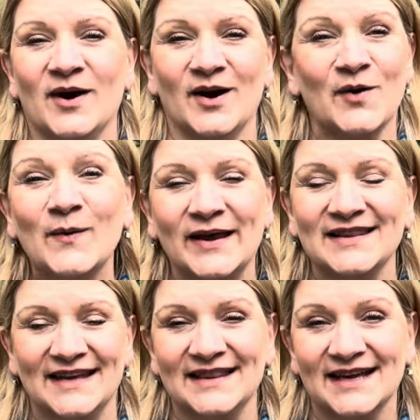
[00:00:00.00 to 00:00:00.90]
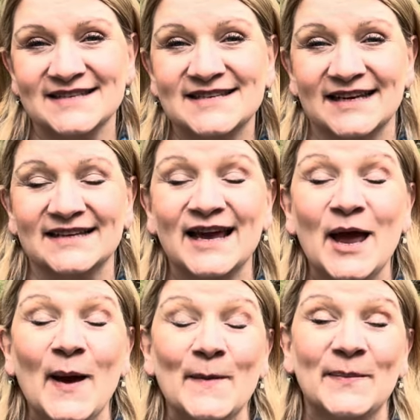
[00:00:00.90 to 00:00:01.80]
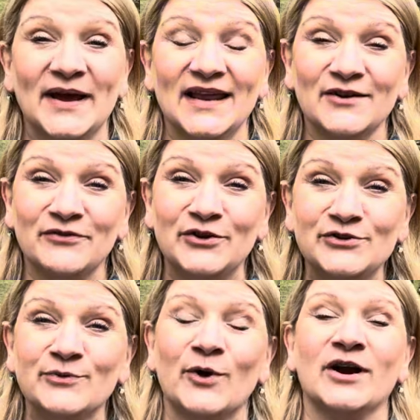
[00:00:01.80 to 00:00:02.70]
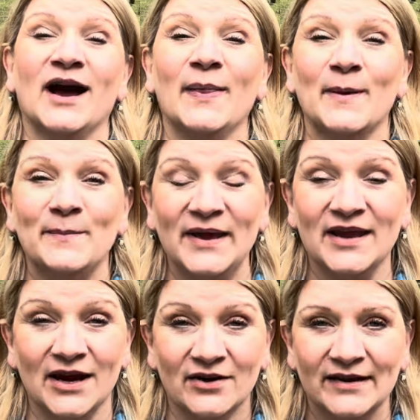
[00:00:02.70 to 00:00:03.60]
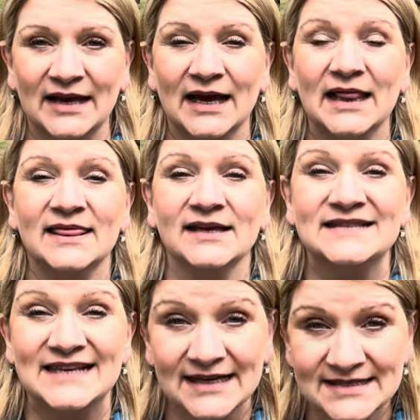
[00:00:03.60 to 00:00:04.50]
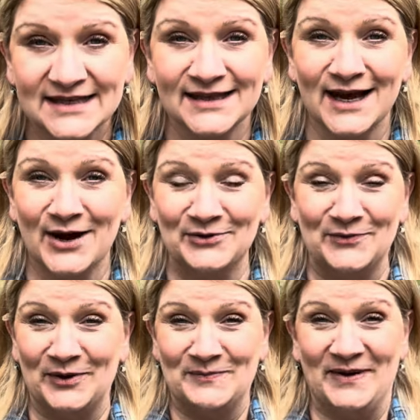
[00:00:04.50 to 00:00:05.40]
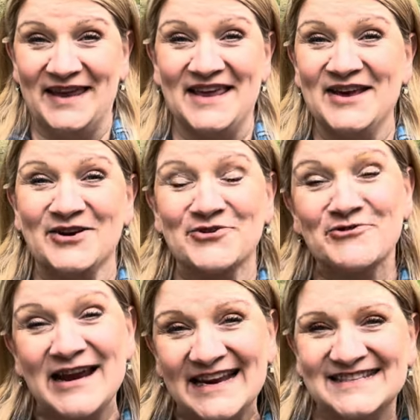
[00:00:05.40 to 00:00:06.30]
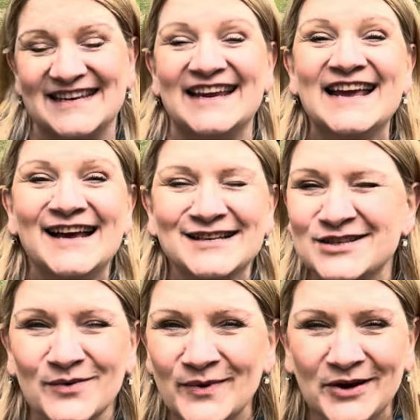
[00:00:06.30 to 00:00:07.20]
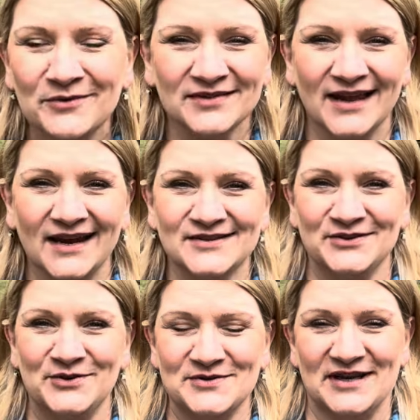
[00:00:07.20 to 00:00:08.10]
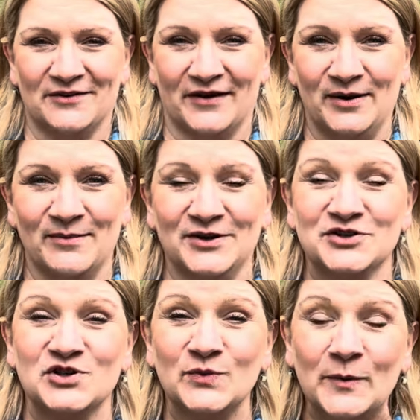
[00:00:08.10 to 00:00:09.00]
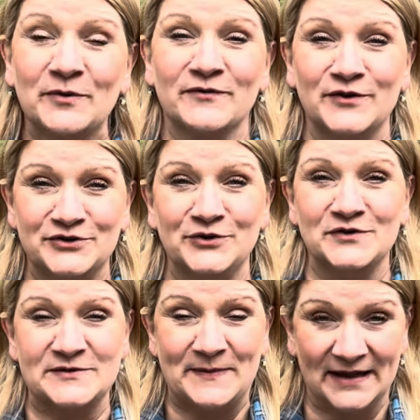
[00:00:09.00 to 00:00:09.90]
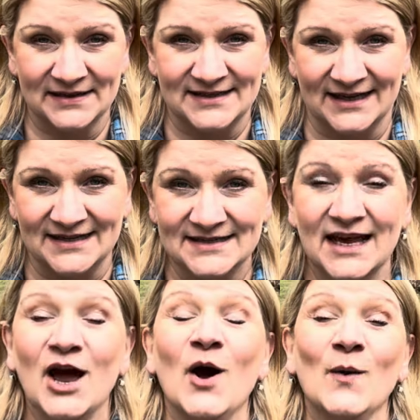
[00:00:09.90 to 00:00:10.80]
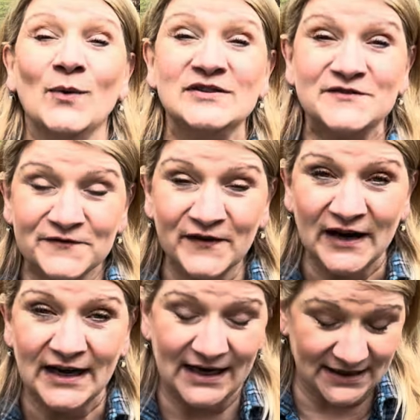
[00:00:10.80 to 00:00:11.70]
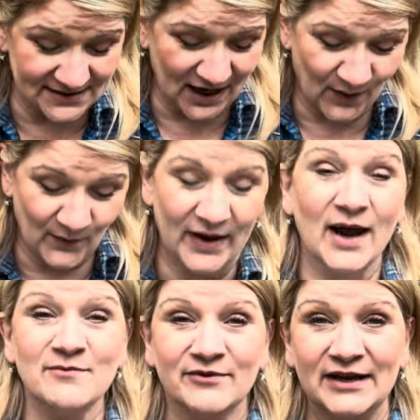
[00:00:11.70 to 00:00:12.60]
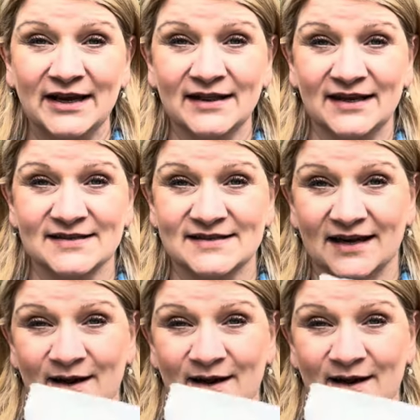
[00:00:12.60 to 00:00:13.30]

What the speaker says: quickly, and that's it. But if you work on a big area, the dust cloud will be crazy. So we don't like to use that very much. So we prefer to use pelletized. What's funny is that when I'm reading this